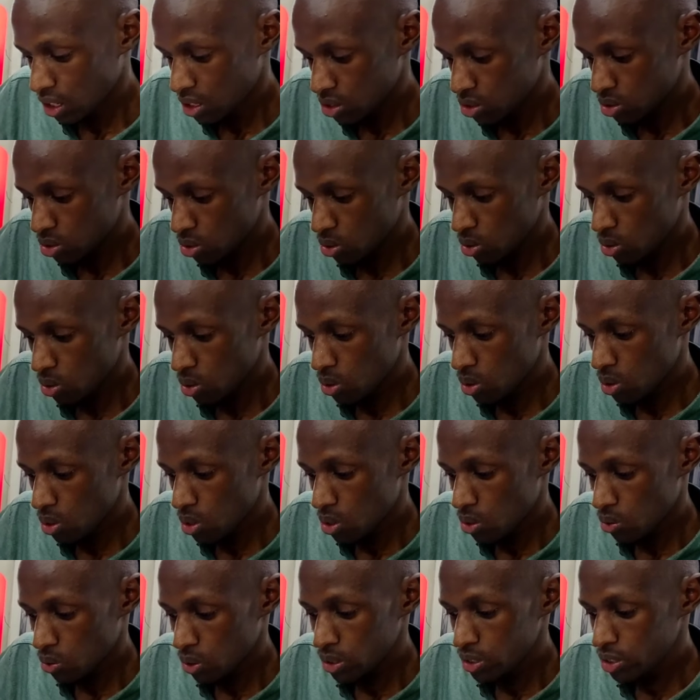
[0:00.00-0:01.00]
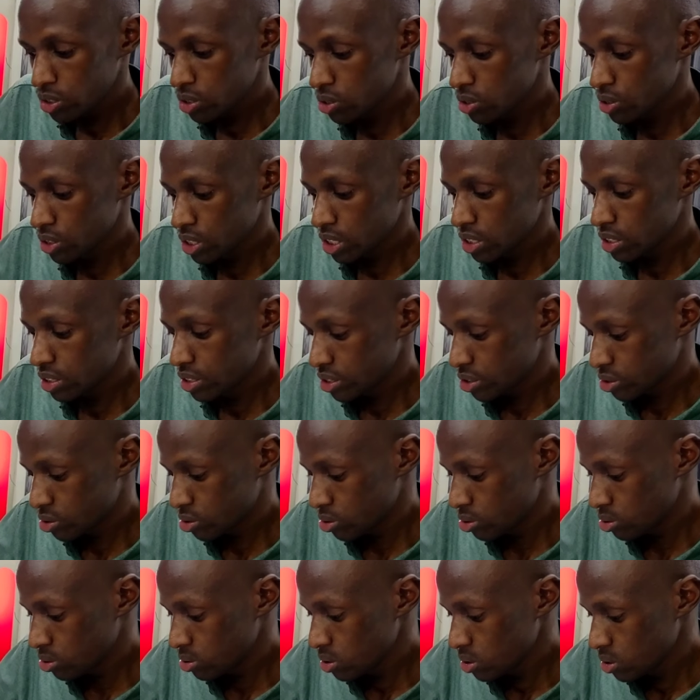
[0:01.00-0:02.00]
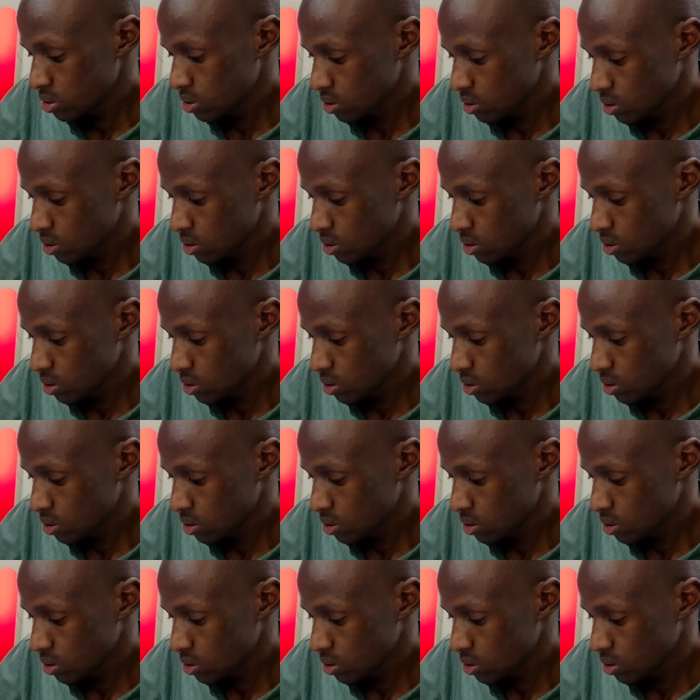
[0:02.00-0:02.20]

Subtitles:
So what you'll need to do